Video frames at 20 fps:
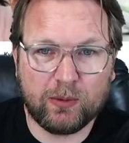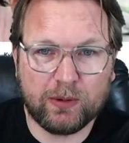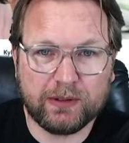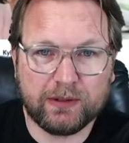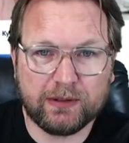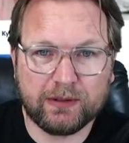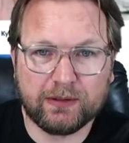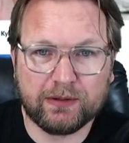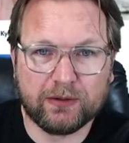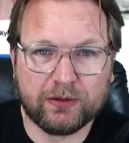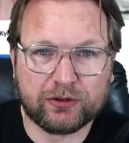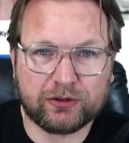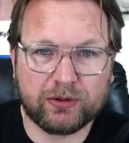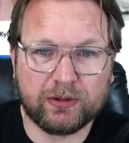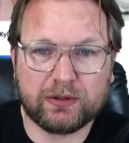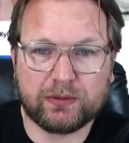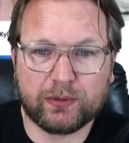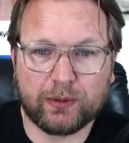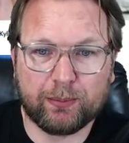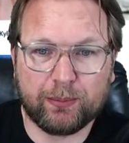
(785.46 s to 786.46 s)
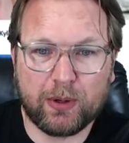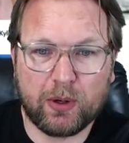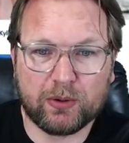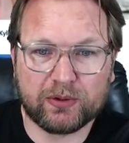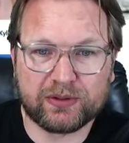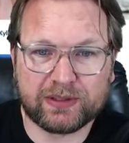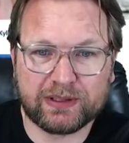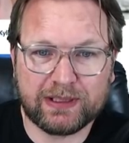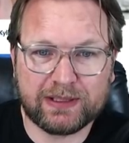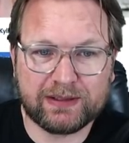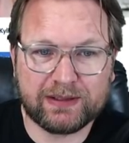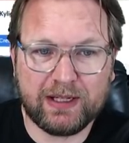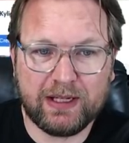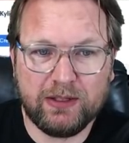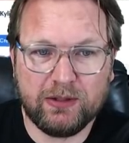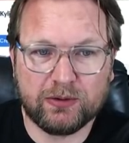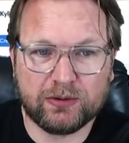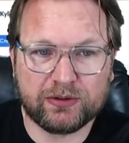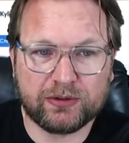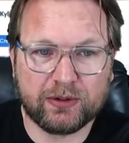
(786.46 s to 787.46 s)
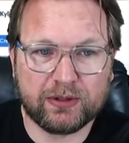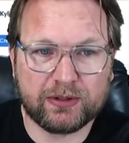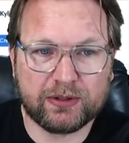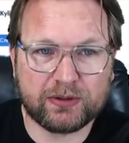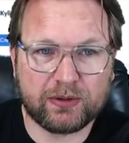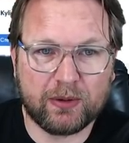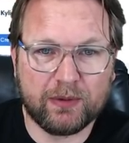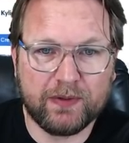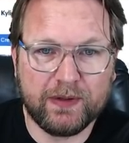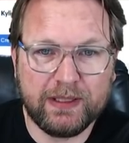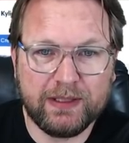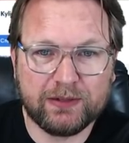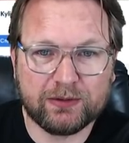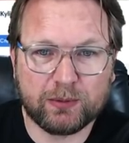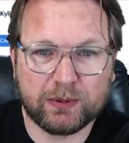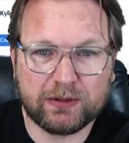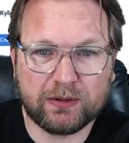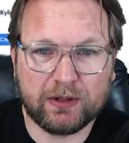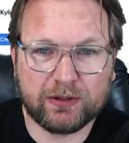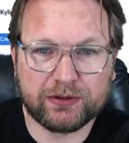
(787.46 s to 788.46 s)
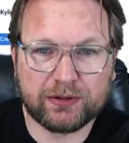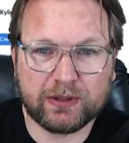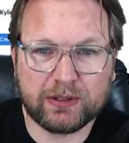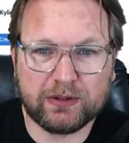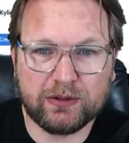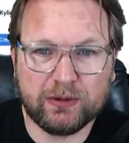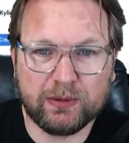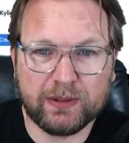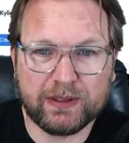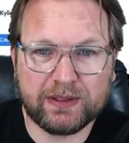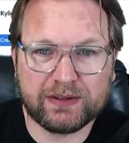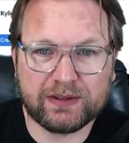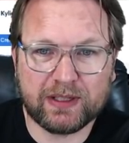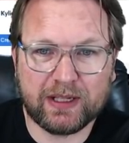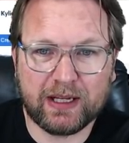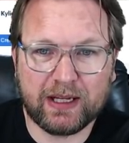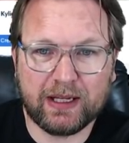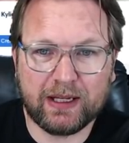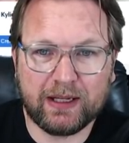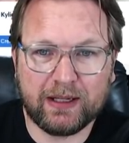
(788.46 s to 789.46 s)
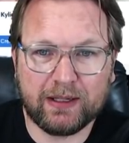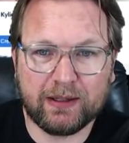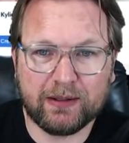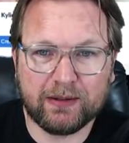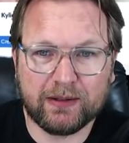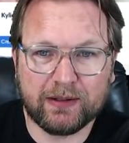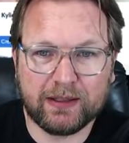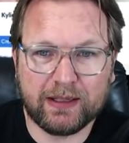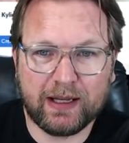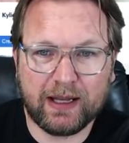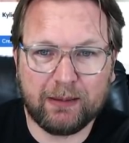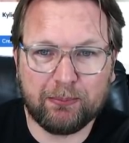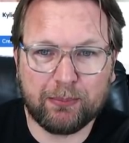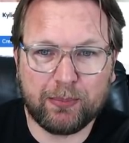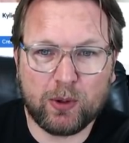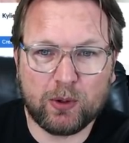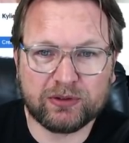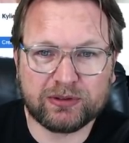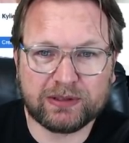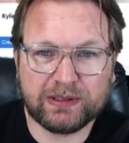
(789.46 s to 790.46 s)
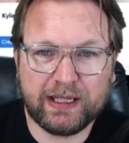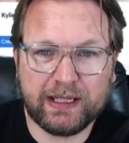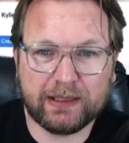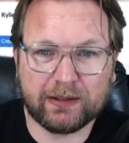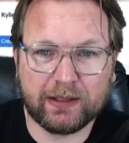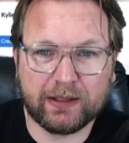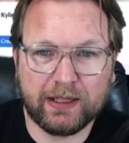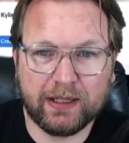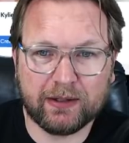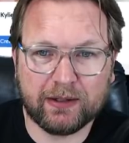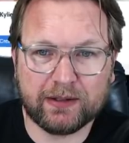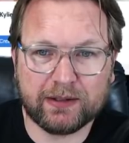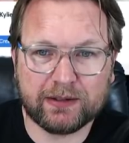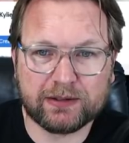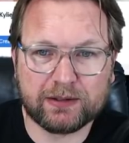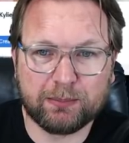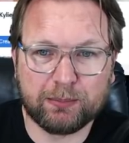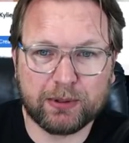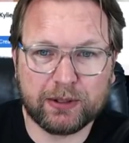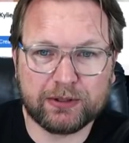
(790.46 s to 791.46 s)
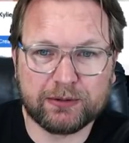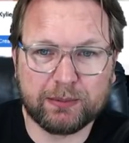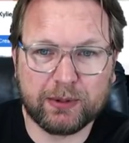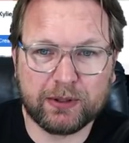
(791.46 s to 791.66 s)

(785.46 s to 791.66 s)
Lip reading: want to search for posts. And let's say you searched on these. What you also can do is post later. Here, there's a plus